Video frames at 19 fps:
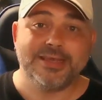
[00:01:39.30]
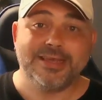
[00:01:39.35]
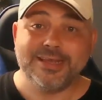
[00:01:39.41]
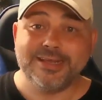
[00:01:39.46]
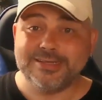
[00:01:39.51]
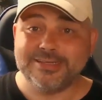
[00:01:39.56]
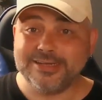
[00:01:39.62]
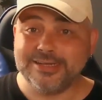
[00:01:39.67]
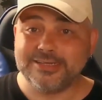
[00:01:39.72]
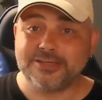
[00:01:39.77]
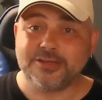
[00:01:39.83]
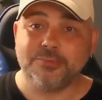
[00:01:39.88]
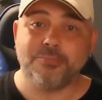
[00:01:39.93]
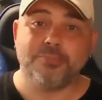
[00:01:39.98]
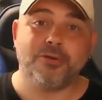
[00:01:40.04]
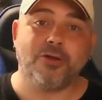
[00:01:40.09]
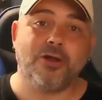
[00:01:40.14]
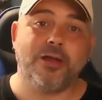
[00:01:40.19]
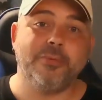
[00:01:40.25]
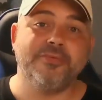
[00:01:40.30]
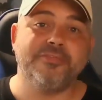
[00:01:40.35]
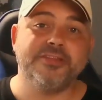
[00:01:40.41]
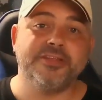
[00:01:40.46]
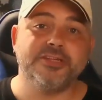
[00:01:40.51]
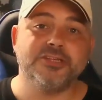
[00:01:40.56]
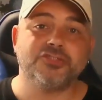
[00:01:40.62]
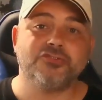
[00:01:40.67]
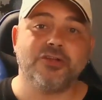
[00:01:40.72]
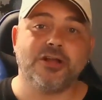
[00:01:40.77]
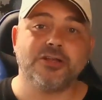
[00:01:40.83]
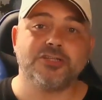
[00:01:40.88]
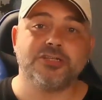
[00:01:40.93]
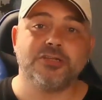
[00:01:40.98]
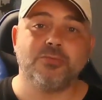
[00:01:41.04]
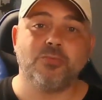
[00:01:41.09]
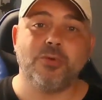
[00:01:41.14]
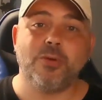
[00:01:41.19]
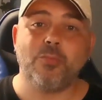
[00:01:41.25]
He did comply with the
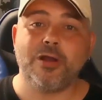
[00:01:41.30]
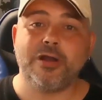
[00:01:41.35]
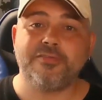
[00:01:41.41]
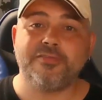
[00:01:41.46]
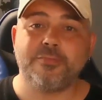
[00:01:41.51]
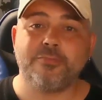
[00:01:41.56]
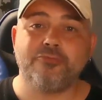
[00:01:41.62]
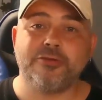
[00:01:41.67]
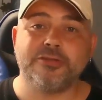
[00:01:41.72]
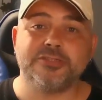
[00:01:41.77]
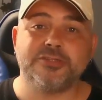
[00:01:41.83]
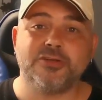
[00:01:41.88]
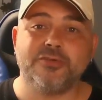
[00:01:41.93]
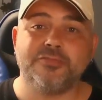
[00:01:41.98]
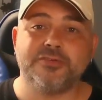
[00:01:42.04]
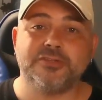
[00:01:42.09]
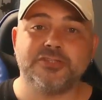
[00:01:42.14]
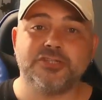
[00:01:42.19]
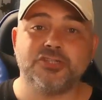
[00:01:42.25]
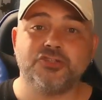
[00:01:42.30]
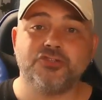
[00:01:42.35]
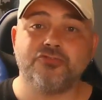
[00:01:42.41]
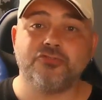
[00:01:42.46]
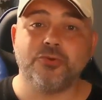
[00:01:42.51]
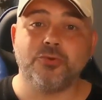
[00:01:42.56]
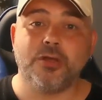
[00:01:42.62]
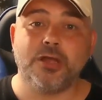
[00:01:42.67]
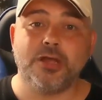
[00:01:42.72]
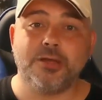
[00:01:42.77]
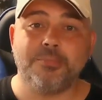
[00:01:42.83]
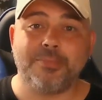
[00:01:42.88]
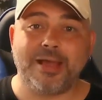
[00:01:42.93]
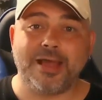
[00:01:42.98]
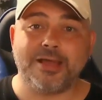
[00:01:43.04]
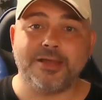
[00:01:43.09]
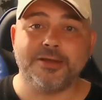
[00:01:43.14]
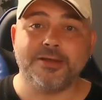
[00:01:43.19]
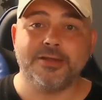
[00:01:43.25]
instruction when one of the prison officers drew her
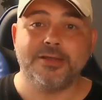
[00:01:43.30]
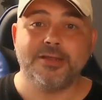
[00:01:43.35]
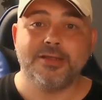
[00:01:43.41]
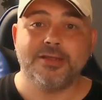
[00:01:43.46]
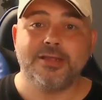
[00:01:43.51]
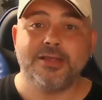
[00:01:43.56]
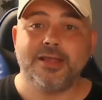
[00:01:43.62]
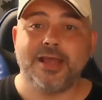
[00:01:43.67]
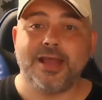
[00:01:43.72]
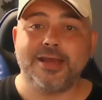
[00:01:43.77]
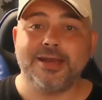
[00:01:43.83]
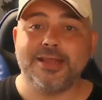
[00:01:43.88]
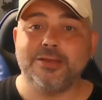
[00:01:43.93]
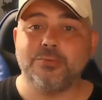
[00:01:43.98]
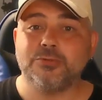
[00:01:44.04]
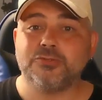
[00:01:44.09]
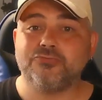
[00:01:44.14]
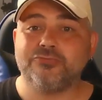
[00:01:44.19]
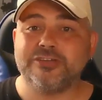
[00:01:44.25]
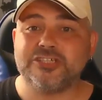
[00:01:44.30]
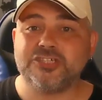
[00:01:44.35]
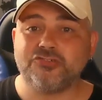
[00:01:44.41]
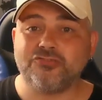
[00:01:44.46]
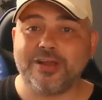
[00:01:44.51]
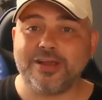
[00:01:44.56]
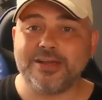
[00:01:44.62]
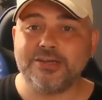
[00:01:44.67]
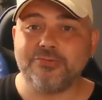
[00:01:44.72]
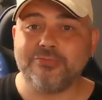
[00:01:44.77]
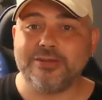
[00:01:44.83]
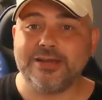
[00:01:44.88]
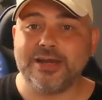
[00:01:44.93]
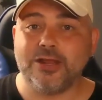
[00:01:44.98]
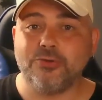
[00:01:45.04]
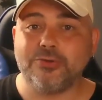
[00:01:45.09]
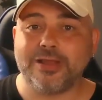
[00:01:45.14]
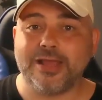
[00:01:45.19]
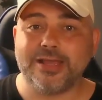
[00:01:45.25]
baton and he was restrained,
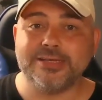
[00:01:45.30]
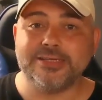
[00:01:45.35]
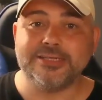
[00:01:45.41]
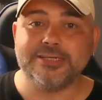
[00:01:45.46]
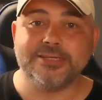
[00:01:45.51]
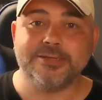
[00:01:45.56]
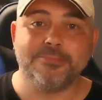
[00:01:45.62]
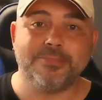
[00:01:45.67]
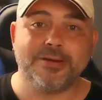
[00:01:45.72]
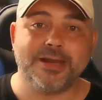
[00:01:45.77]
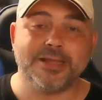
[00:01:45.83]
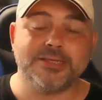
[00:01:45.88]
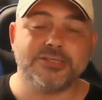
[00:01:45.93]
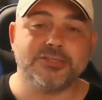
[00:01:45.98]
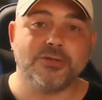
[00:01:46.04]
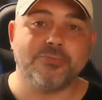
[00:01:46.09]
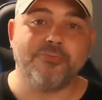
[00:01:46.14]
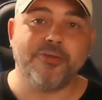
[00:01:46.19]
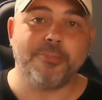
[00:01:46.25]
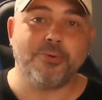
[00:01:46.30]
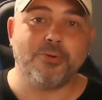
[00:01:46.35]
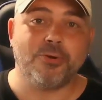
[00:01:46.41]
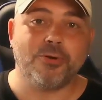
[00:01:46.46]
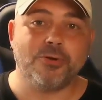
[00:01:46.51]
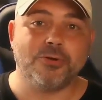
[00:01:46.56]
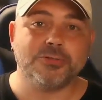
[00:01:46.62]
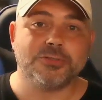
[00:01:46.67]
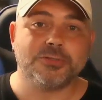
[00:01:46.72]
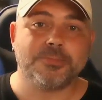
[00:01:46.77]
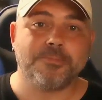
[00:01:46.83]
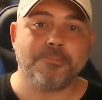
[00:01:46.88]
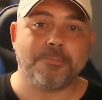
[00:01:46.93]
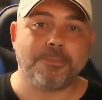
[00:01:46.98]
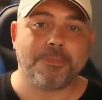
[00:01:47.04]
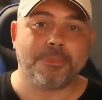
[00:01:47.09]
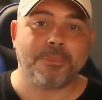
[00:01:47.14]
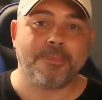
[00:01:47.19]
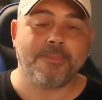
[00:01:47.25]
relocated and placed on report.
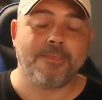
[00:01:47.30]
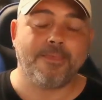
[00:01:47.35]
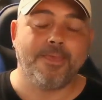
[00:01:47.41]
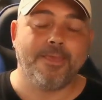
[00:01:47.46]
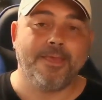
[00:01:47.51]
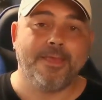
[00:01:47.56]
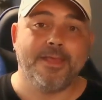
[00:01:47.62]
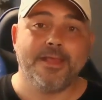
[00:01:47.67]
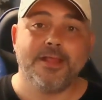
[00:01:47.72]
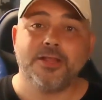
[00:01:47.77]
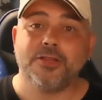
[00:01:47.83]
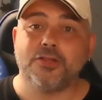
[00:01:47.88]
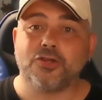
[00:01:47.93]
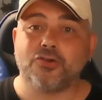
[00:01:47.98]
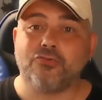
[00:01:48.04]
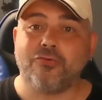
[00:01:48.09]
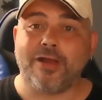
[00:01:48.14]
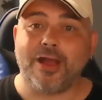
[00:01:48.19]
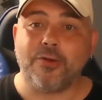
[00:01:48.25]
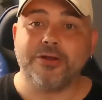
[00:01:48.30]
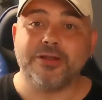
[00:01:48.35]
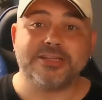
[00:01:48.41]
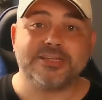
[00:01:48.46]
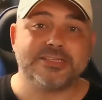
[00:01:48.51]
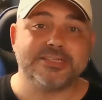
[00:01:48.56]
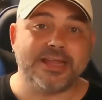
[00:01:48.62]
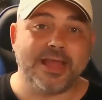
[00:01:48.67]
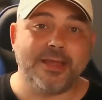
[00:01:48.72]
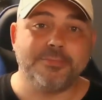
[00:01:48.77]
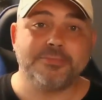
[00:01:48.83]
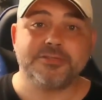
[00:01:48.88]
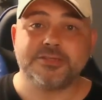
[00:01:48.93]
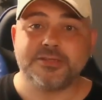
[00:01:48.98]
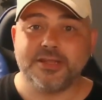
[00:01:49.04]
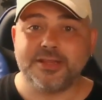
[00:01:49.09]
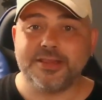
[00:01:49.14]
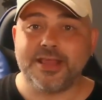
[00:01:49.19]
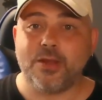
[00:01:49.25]
The Crown
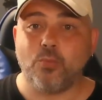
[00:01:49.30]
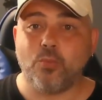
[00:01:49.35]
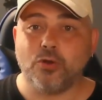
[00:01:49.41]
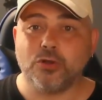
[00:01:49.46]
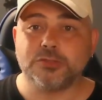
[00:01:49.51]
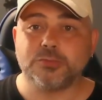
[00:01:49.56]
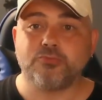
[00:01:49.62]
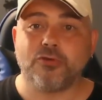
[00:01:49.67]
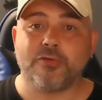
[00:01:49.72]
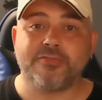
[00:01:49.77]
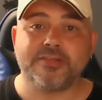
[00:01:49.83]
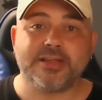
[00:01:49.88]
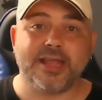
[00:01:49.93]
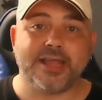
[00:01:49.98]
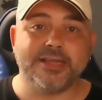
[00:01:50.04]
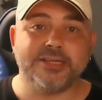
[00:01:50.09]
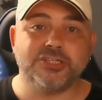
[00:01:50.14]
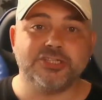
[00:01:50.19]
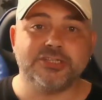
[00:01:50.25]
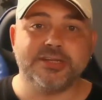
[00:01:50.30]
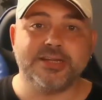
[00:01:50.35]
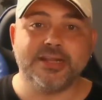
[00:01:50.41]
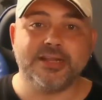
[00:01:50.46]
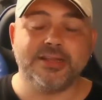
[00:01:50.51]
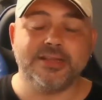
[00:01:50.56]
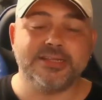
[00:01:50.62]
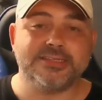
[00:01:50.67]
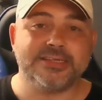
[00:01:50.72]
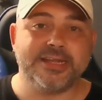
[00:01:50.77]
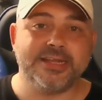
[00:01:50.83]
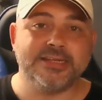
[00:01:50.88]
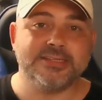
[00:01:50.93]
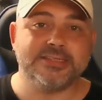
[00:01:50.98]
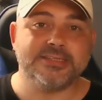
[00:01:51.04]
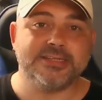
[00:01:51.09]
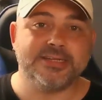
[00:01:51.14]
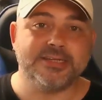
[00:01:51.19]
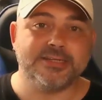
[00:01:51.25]
accepts that there was provocation in this
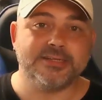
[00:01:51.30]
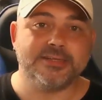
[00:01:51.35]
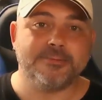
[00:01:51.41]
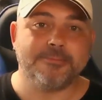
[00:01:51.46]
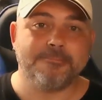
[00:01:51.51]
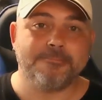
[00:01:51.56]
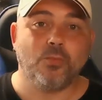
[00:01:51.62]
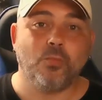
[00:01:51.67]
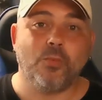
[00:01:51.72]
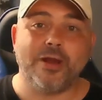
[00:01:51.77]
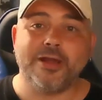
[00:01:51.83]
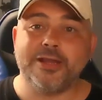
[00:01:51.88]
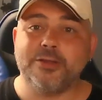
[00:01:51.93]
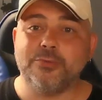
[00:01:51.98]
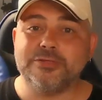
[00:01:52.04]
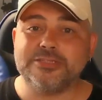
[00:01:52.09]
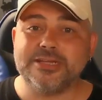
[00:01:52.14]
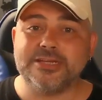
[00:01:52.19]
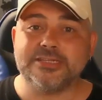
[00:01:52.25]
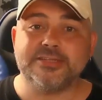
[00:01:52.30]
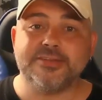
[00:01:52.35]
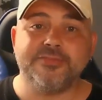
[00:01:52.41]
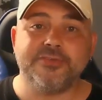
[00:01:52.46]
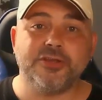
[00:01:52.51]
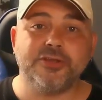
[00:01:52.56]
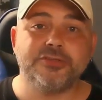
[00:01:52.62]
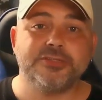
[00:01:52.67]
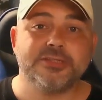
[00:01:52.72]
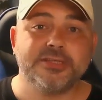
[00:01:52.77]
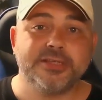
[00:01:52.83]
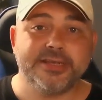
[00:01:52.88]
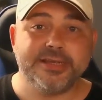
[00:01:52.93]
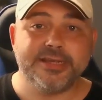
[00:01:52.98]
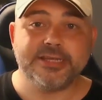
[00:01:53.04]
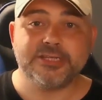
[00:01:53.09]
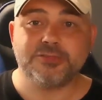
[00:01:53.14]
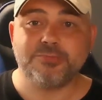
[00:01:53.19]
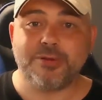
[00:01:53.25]
incident. When he was interviewed,
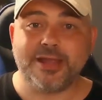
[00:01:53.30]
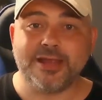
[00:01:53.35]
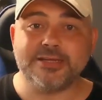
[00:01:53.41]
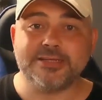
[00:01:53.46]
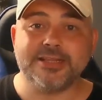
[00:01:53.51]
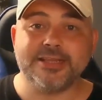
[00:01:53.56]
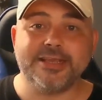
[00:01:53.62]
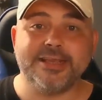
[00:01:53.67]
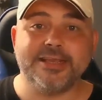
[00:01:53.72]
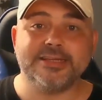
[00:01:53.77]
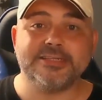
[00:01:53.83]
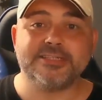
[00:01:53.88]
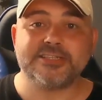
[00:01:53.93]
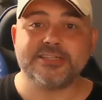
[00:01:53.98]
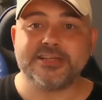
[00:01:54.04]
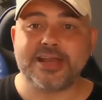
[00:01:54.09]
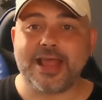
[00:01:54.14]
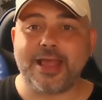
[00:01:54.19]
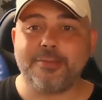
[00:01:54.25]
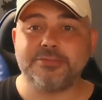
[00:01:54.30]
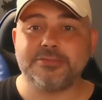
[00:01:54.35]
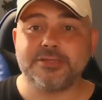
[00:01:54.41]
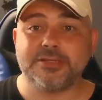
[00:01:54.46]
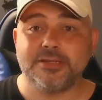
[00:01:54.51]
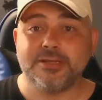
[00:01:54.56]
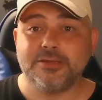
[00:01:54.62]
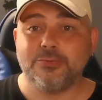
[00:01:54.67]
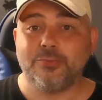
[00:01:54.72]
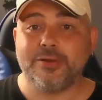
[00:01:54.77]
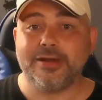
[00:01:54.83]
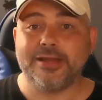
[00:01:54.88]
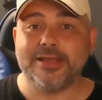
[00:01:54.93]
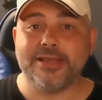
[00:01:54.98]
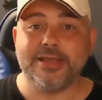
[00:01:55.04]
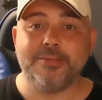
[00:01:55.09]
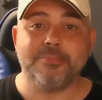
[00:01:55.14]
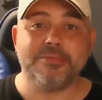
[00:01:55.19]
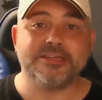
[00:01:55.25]
he explained that he had snapped when
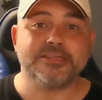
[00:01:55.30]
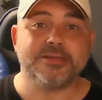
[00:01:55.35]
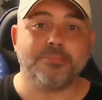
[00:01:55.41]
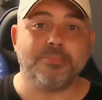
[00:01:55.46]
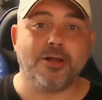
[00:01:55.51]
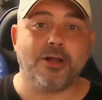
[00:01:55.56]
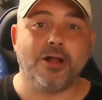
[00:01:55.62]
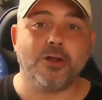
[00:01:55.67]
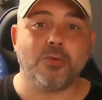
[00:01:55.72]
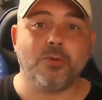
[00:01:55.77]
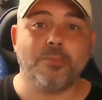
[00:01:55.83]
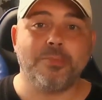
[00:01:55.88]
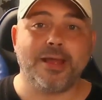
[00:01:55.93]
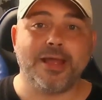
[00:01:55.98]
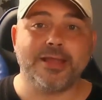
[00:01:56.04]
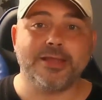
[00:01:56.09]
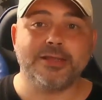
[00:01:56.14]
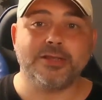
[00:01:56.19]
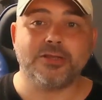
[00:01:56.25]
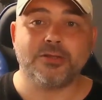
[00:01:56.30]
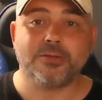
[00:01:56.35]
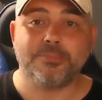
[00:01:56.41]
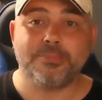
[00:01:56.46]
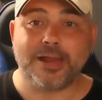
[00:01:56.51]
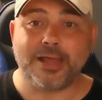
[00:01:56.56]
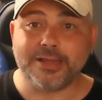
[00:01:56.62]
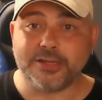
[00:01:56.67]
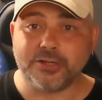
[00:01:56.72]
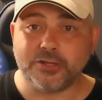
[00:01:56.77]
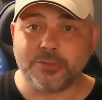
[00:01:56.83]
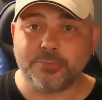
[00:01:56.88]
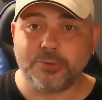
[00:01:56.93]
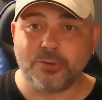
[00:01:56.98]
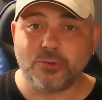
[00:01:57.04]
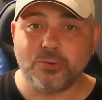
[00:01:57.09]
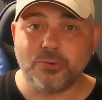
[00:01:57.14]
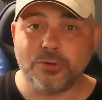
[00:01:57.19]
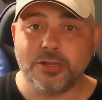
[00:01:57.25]
he and Mr. Park were playing
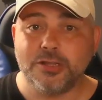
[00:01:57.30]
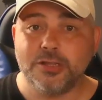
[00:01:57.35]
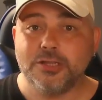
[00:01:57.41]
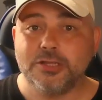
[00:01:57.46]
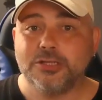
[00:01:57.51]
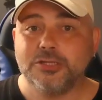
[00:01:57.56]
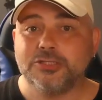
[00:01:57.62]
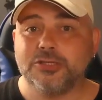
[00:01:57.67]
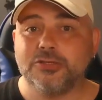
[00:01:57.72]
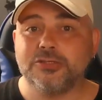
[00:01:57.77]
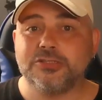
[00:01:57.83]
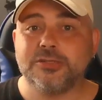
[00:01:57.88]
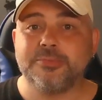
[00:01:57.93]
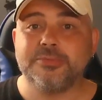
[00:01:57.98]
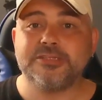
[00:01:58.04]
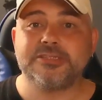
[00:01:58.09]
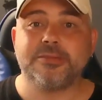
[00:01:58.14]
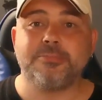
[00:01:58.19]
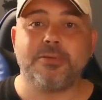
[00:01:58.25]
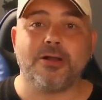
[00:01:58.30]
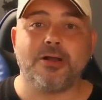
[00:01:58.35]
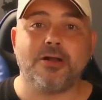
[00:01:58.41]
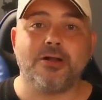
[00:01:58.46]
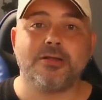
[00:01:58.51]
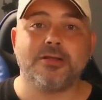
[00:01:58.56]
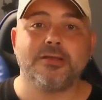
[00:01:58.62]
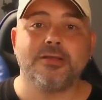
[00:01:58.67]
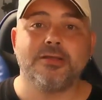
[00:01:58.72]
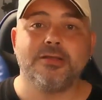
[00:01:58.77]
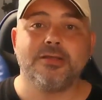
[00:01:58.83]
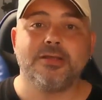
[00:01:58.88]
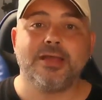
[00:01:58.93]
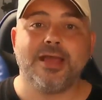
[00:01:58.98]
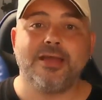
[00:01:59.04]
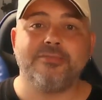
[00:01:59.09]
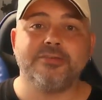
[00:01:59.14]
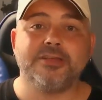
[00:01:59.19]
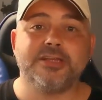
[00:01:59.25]
pool due to Mr. Park
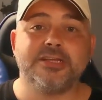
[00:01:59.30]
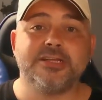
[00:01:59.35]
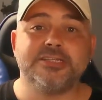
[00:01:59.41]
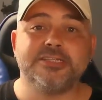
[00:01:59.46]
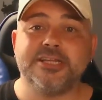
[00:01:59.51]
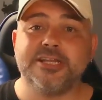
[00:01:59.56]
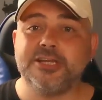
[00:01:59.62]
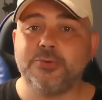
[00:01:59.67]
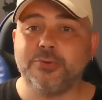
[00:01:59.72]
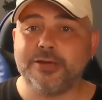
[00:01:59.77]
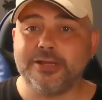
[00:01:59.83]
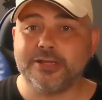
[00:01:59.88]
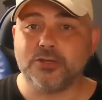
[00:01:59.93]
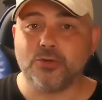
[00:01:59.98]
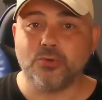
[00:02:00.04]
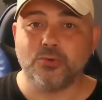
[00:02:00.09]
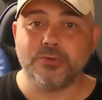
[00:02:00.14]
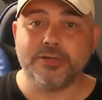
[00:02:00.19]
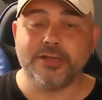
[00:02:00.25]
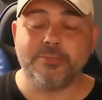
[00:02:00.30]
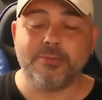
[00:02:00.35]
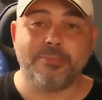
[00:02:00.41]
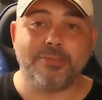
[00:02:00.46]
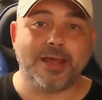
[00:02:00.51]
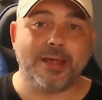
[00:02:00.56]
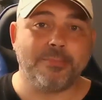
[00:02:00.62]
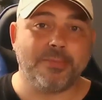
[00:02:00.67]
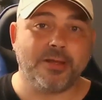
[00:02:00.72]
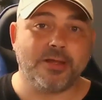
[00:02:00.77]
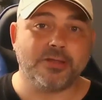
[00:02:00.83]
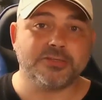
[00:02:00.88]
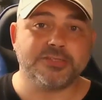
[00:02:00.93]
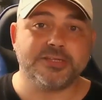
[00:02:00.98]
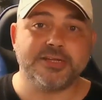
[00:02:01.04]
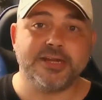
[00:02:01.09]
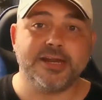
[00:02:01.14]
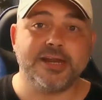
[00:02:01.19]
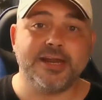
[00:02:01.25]
having continually called him a black
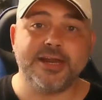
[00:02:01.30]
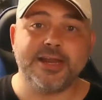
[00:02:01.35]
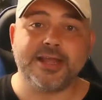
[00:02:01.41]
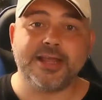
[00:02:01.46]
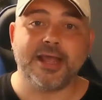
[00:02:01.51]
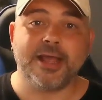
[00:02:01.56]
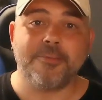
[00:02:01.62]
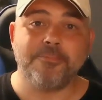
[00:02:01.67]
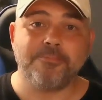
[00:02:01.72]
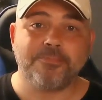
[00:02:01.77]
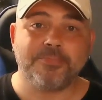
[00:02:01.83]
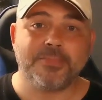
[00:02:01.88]
bastard and a nigger.